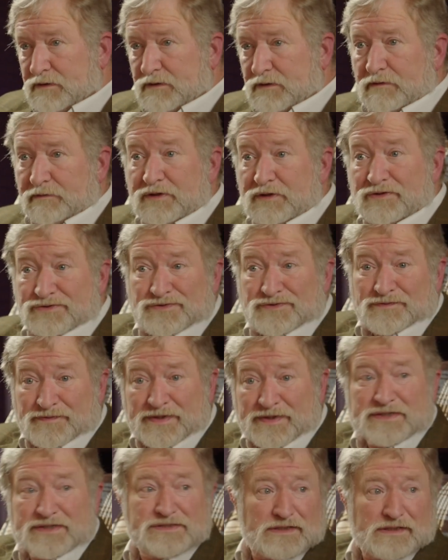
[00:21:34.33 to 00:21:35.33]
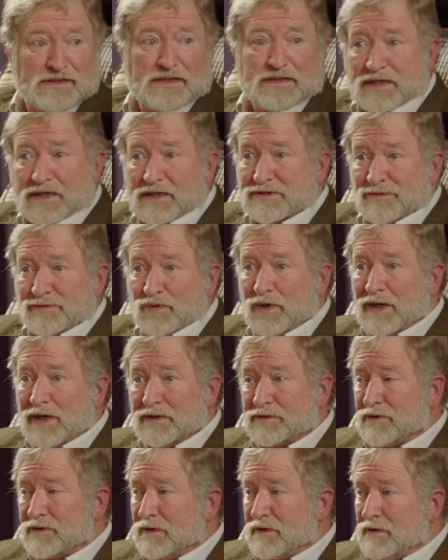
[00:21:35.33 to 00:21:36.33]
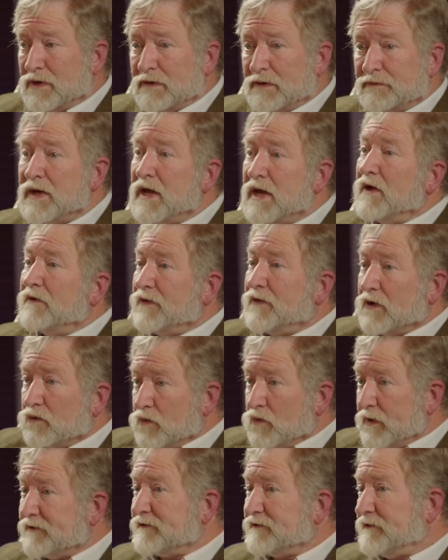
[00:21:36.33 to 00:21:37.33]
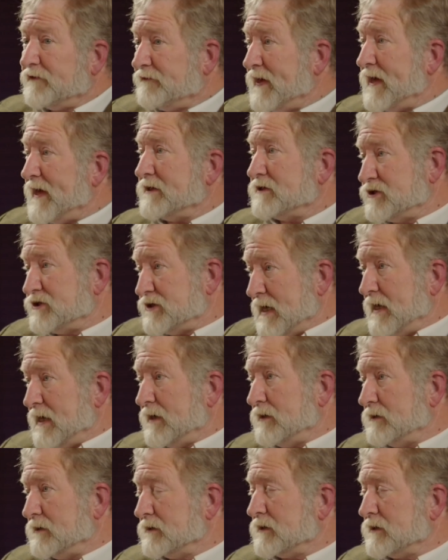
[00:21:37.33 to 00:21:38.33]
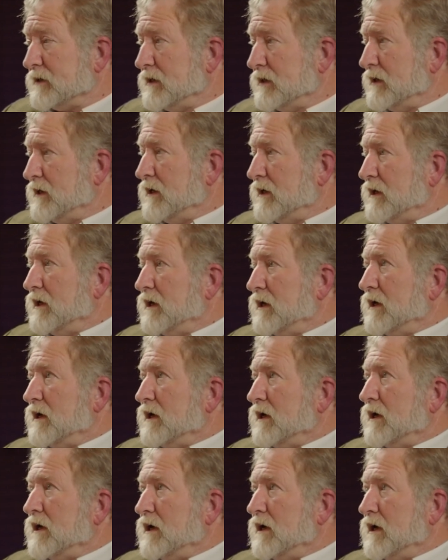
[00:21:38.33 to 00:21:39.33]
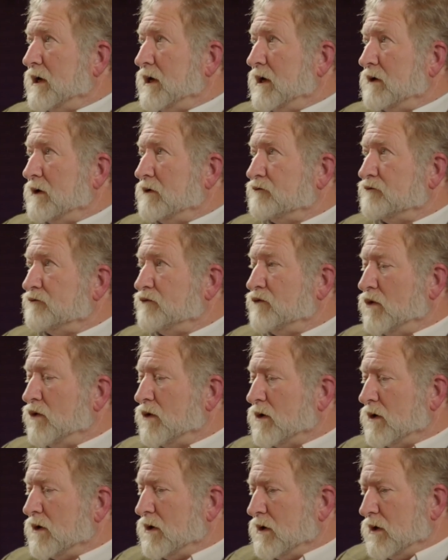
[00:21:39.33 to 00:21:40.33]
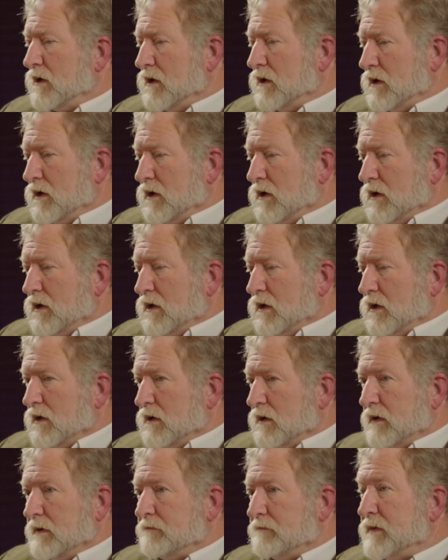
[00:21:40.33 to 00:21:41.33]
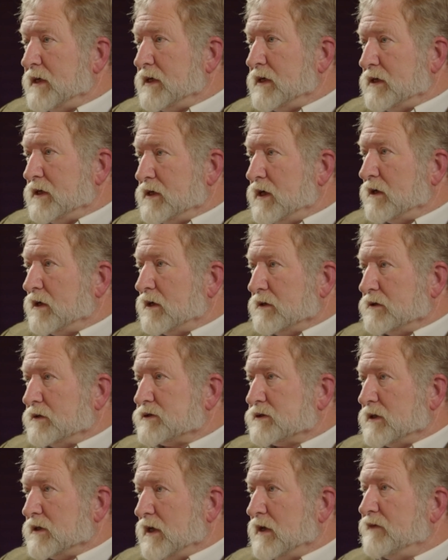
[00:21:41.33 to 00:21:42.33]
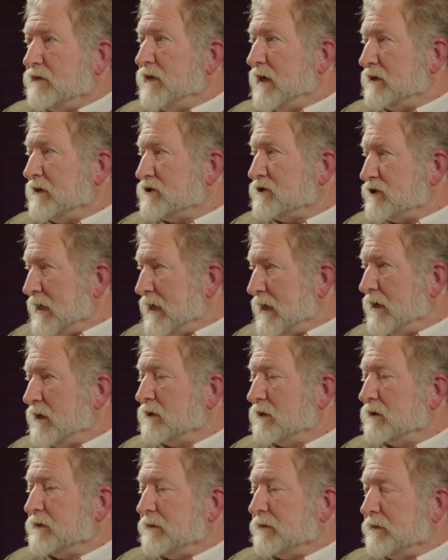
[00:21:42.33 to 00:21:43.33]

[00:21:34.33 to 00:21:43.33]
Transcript: I mean, there's a reason that it takes them a while to grow up. They're with that child for many years, and that child